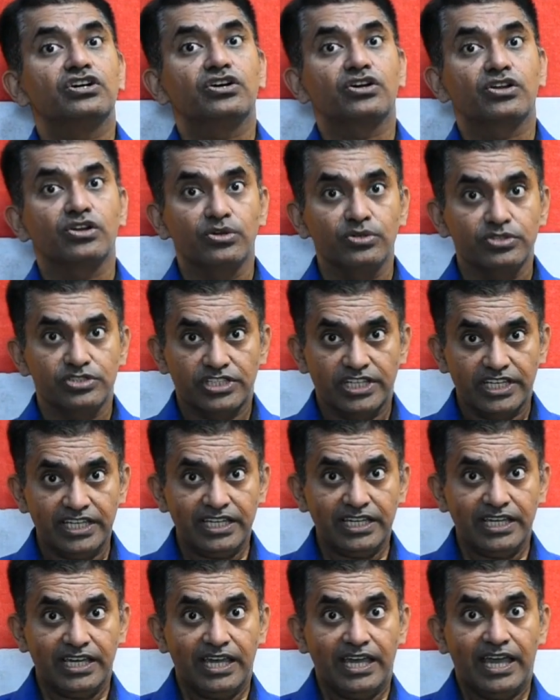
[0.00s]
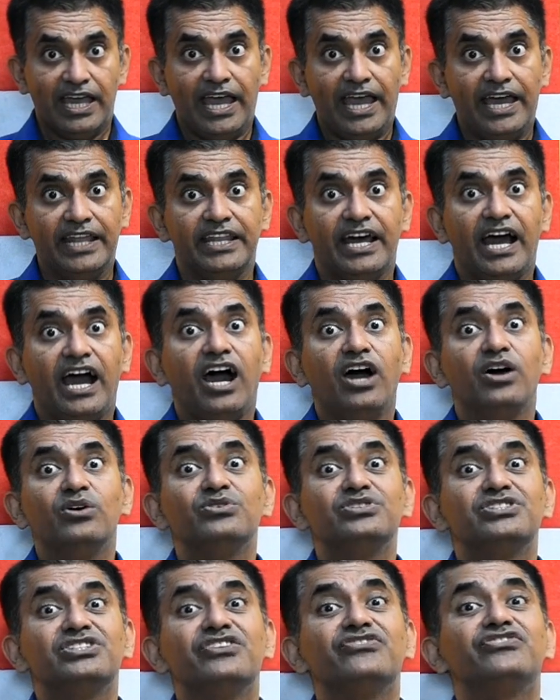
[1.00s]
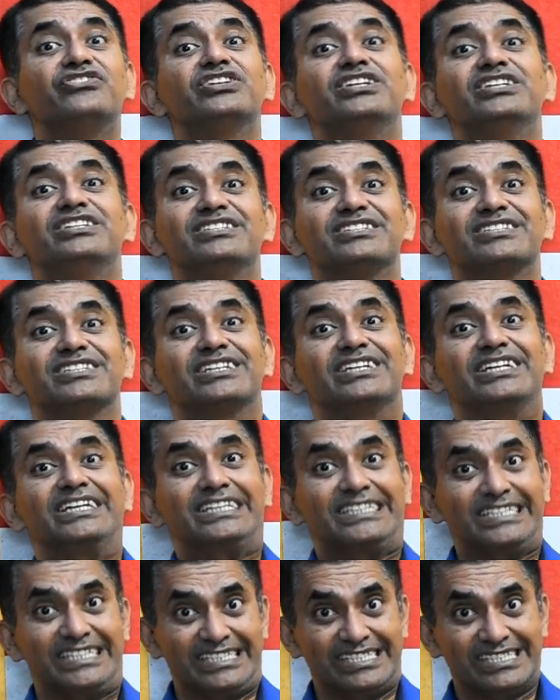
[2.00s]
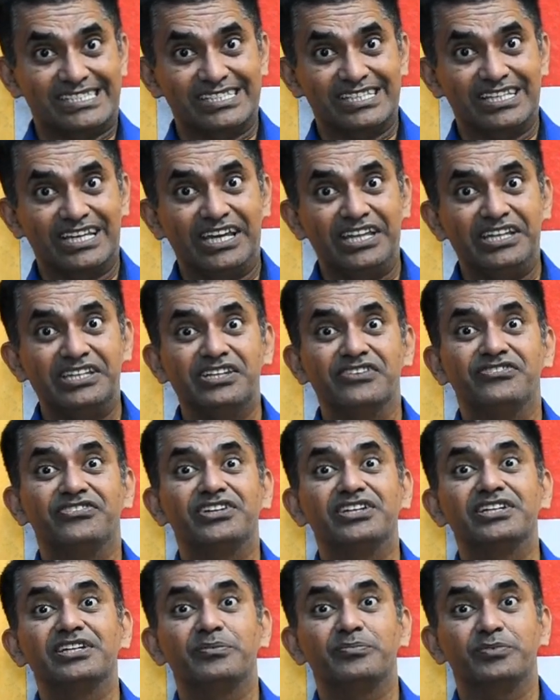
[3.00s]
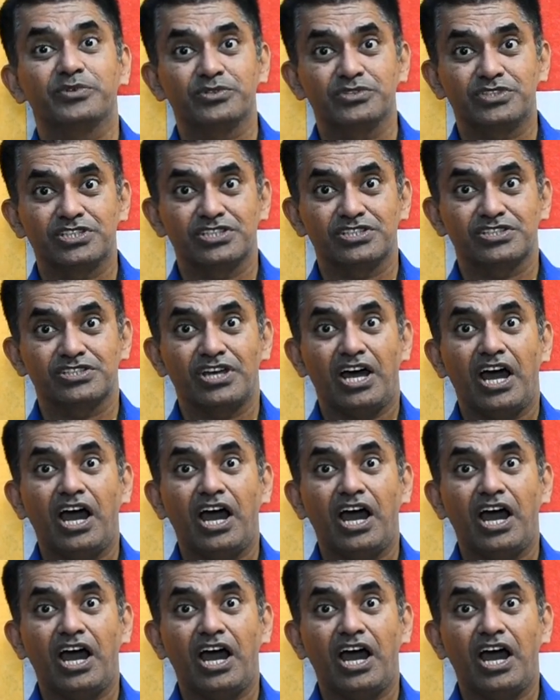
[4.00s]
closing and how different it is in different approaches.